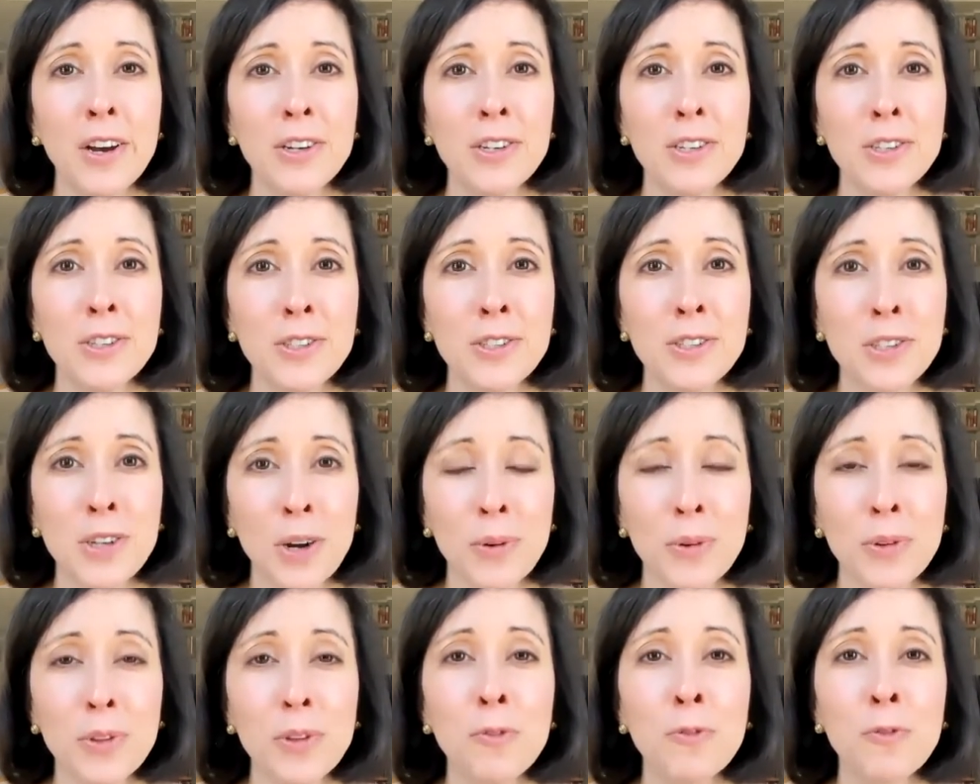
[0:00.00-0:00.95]

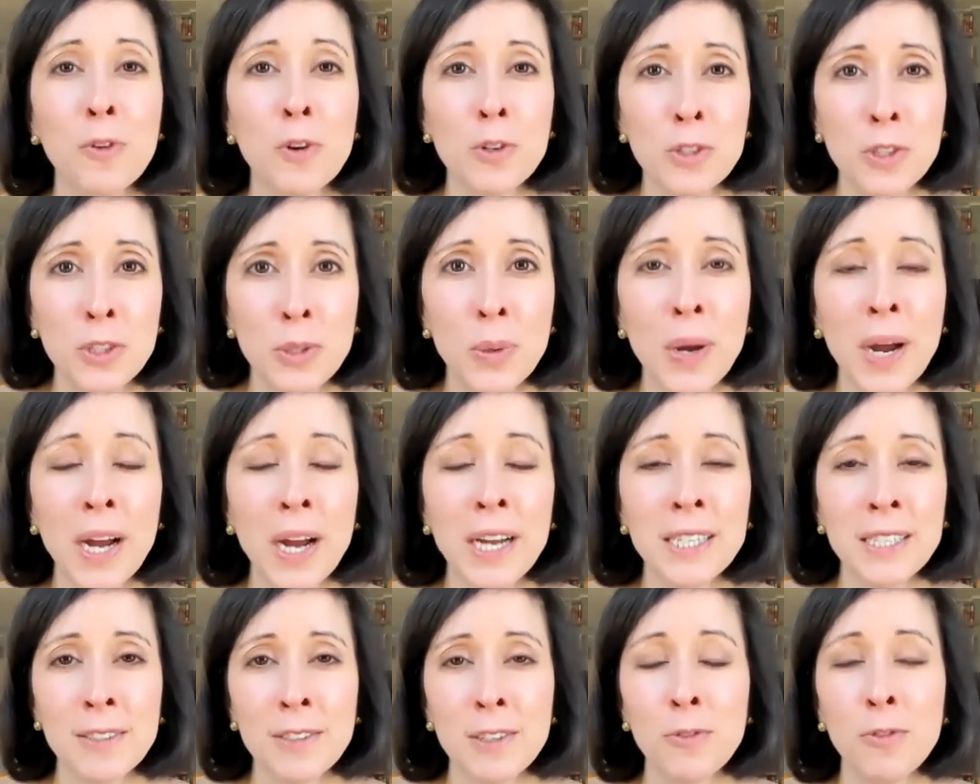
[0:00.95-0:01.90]
So the first 2
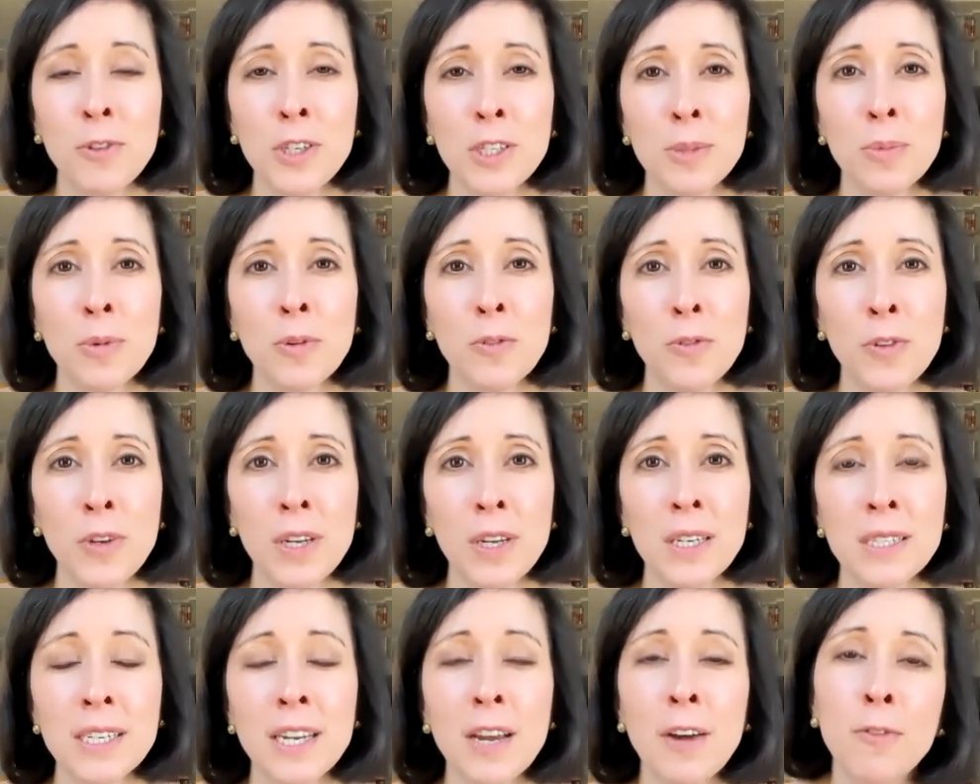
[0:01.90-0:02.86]
kinds of defeasible
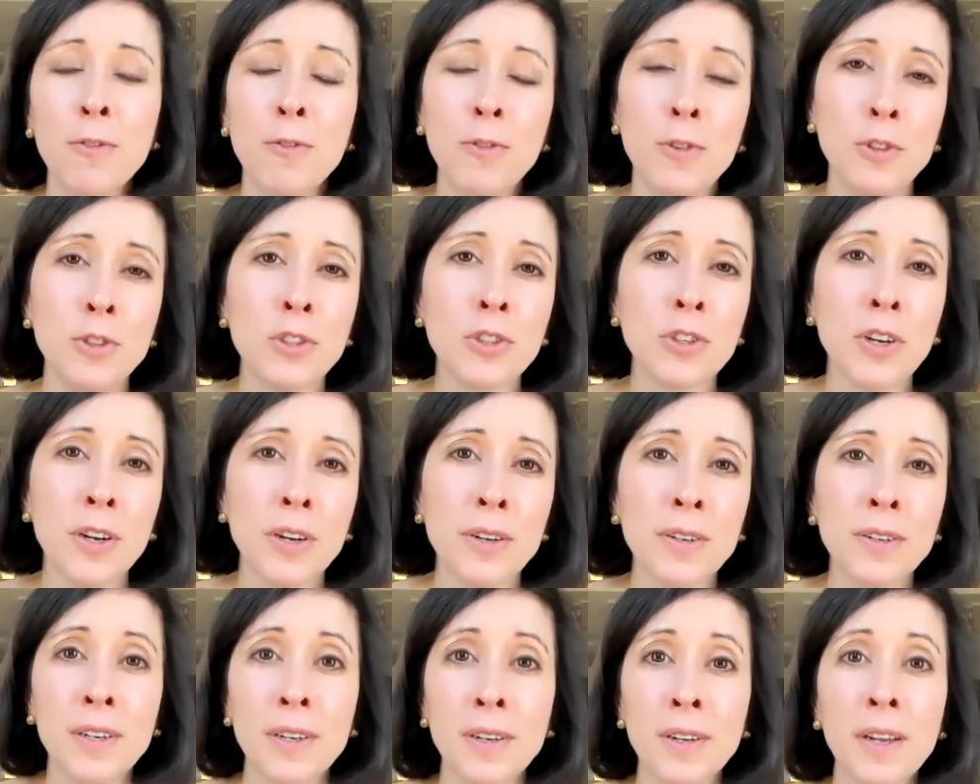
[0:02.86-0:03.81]
fees have
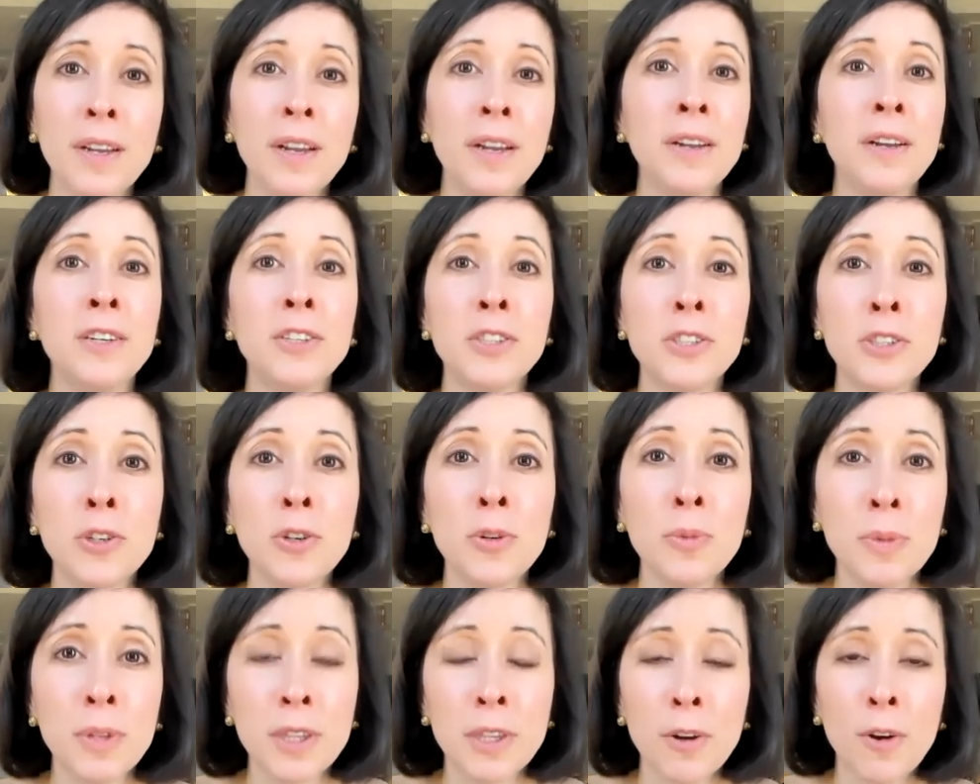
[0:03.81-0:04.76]

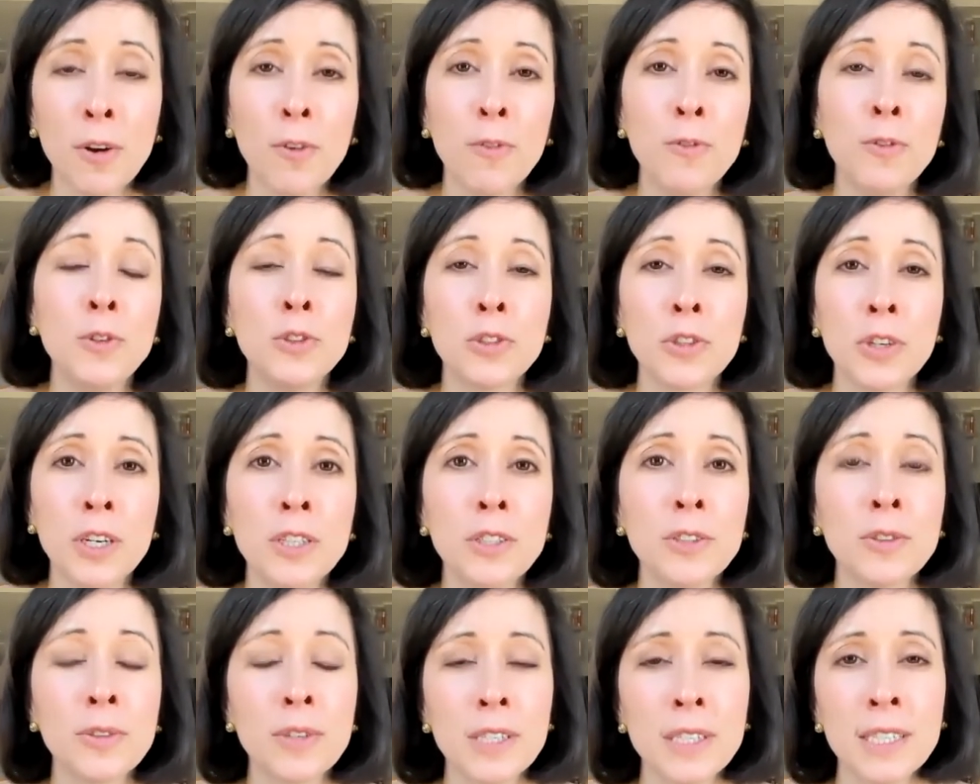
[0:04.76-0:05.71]
assume that there are future
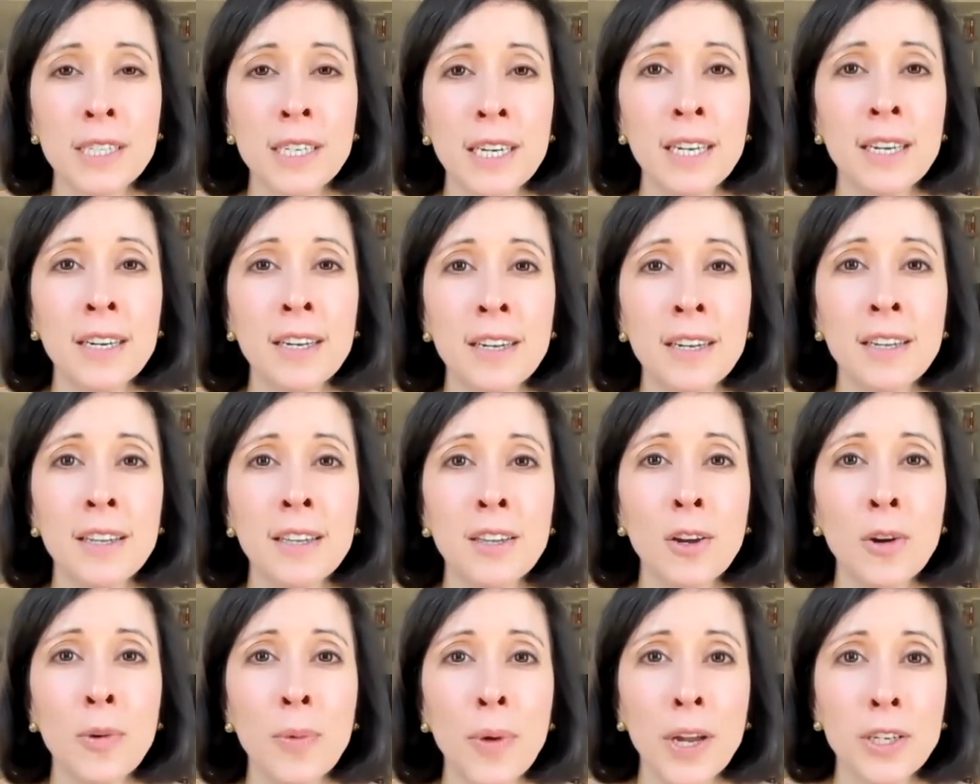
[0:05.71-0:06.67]
interests in the
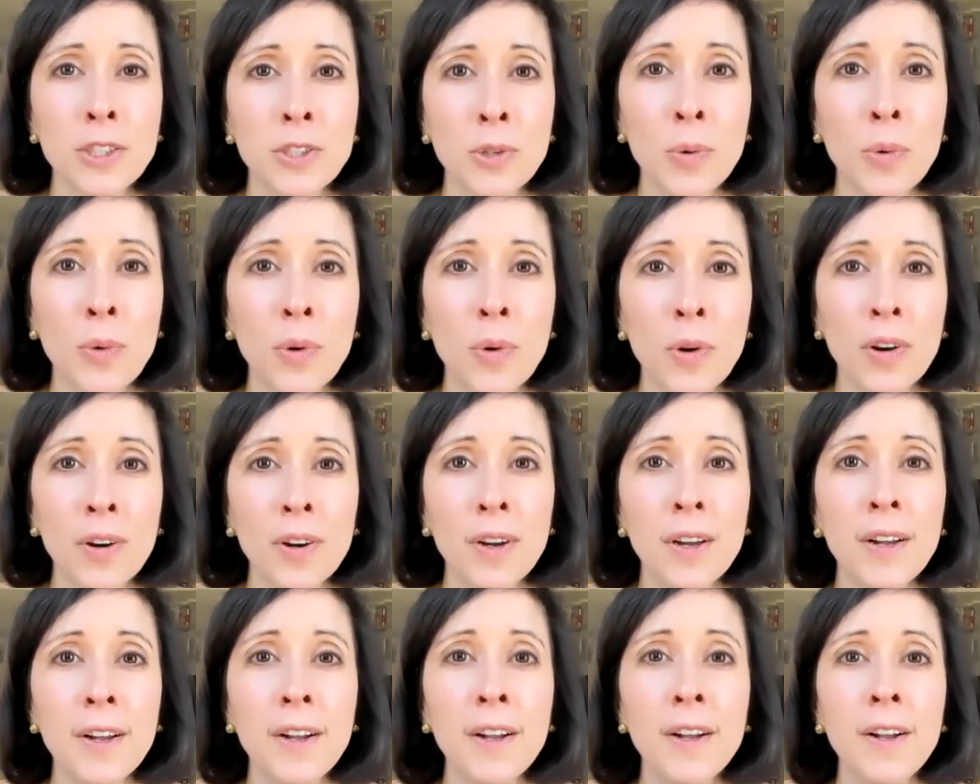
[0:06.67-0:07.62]
grantor.
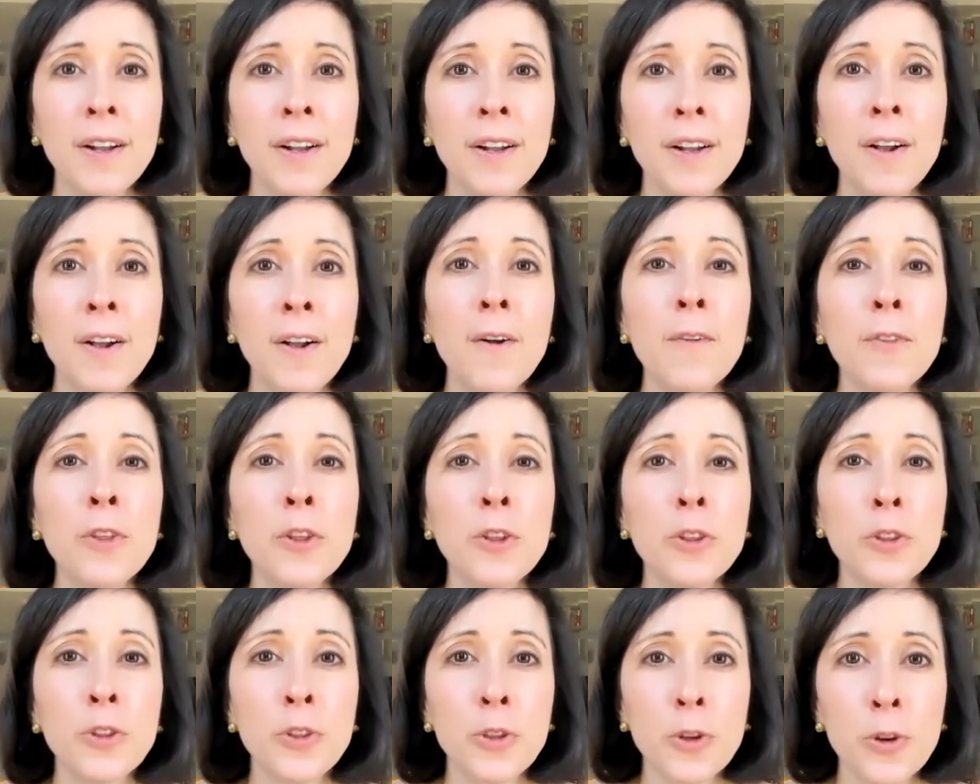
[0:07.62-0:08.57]
The
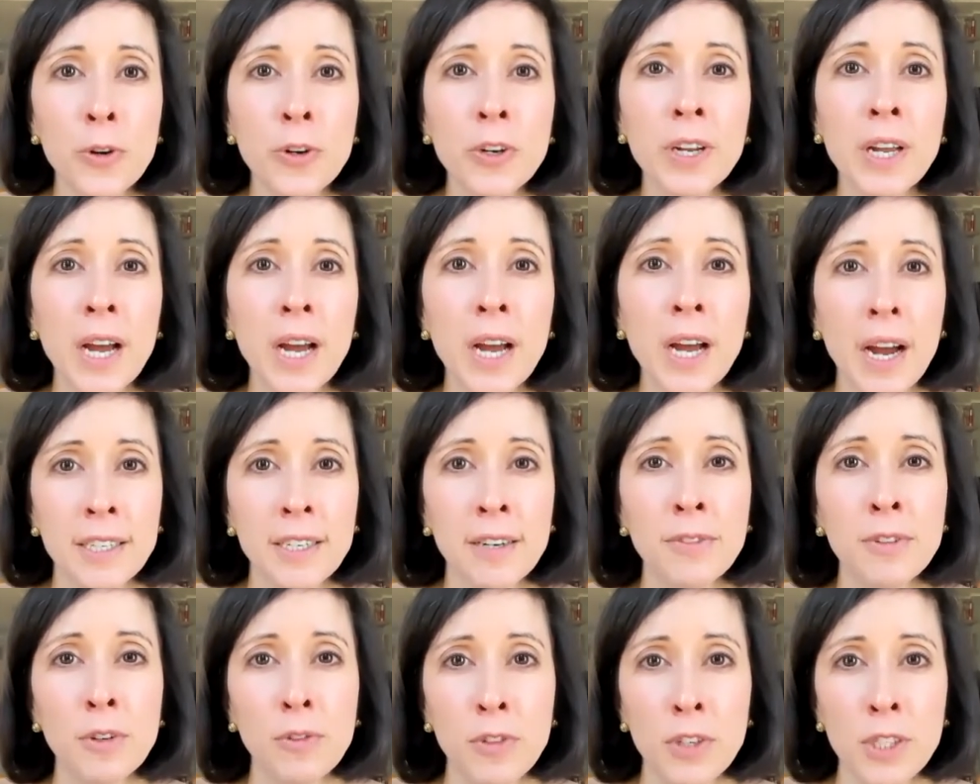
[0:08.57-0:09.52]
third kind of
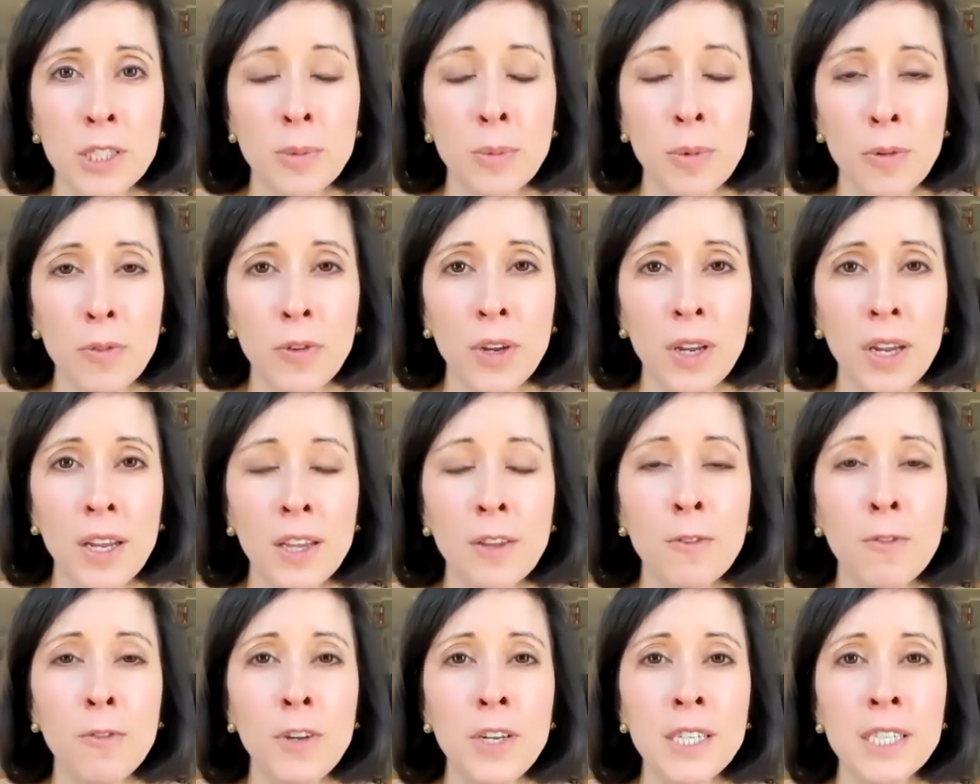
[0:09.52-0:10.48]
defeasible fee,
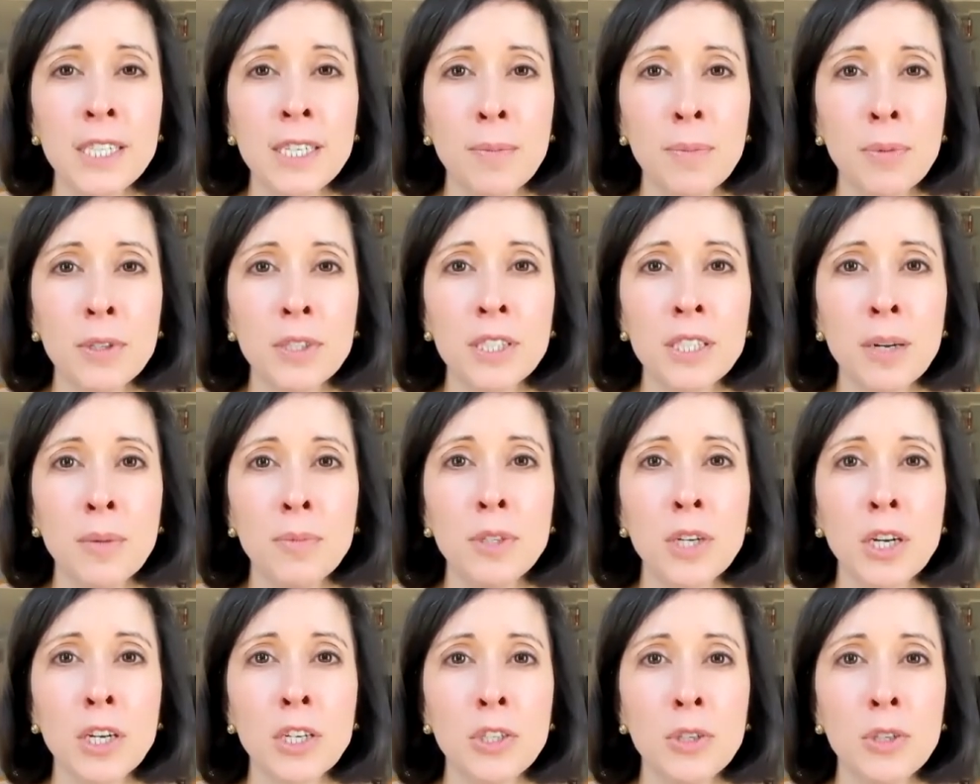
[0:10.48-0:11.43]
the fee simple
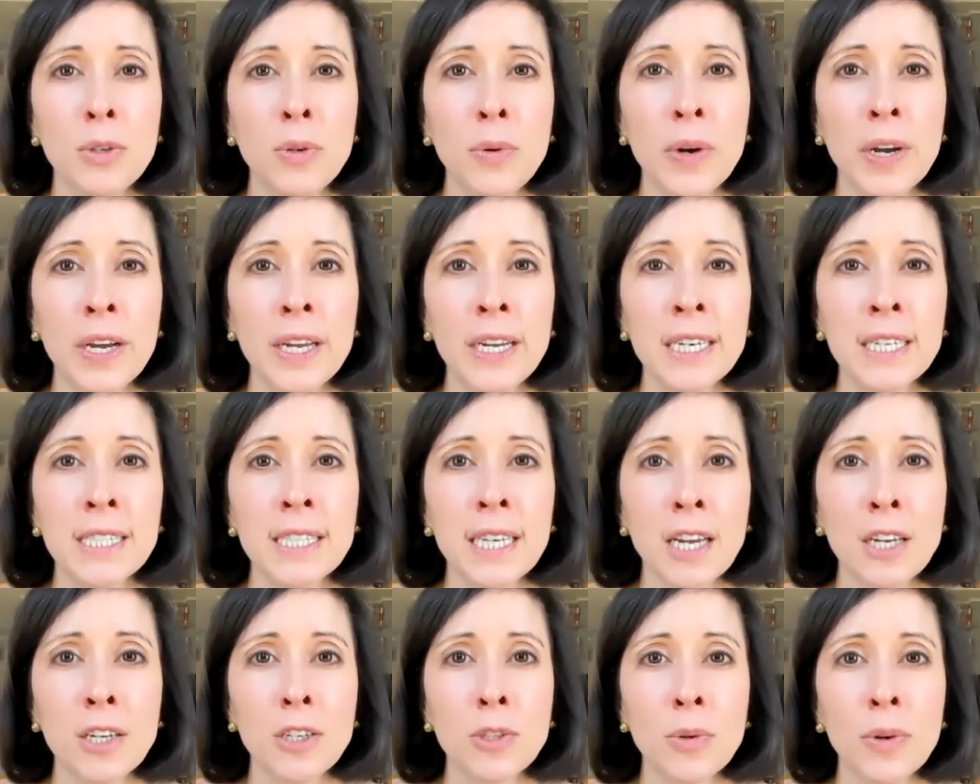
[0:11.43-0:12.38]
subject to an
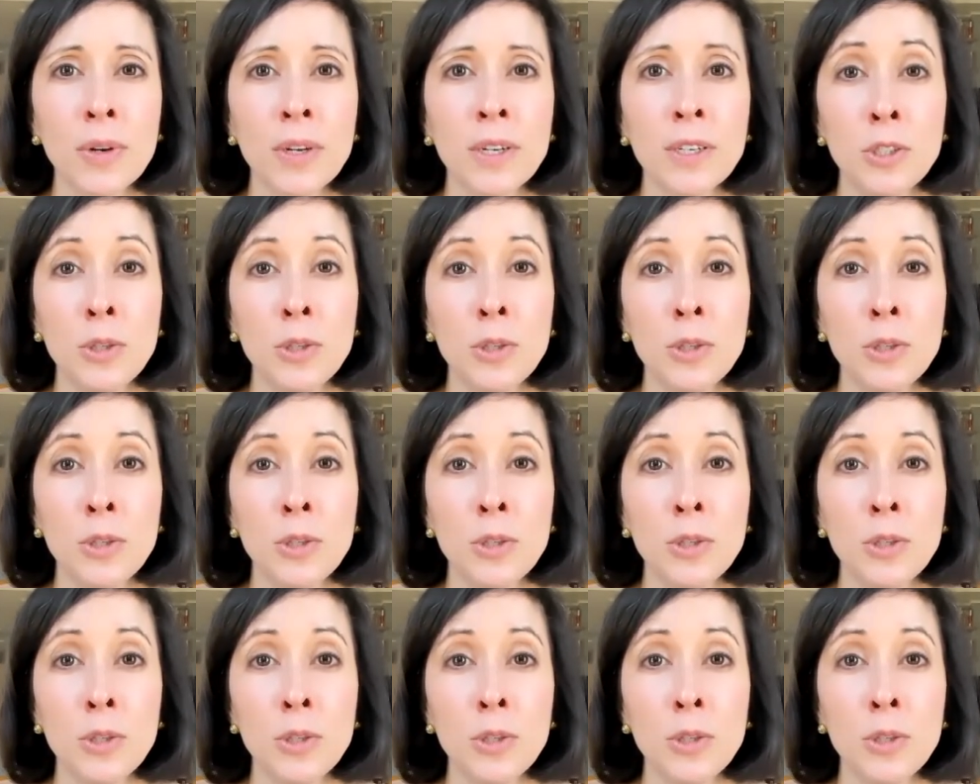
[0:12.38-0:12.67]
executory